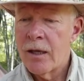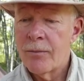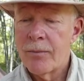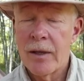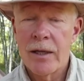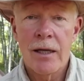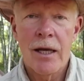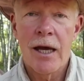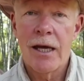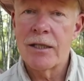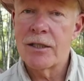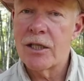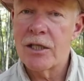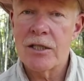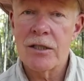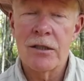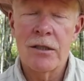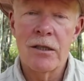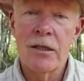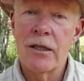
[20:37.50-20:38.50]
But I
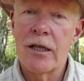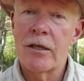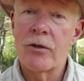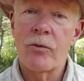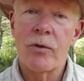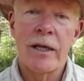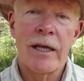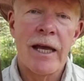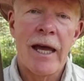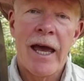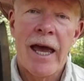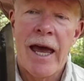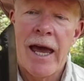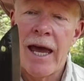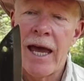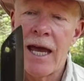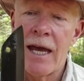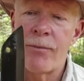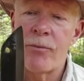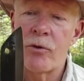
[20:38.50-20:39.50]
just literally
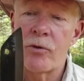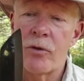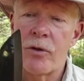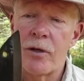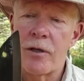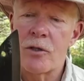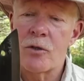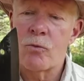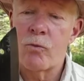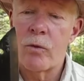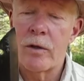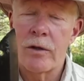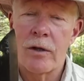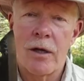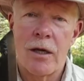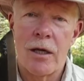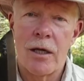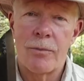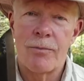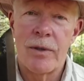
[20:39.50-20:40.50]
hammered this with
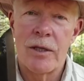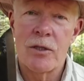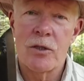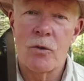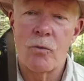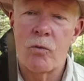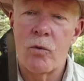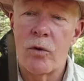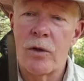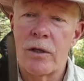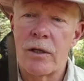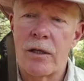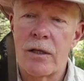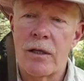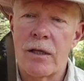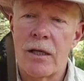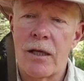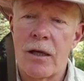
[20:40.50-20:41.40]
a piece of wood